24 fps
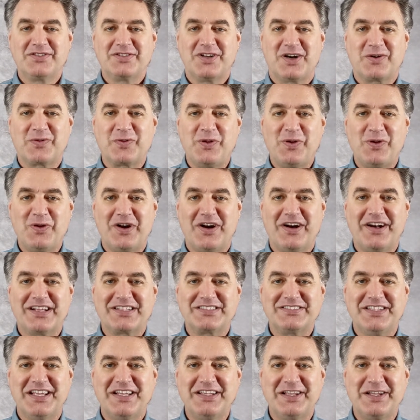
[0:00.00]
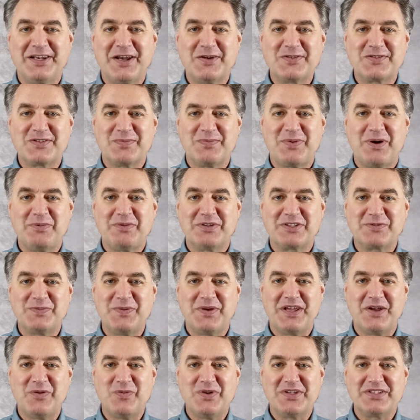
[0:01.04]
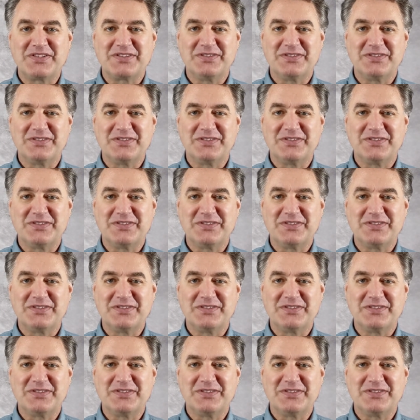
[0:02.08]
Talk with you on our next Daily Dose of Public Speaking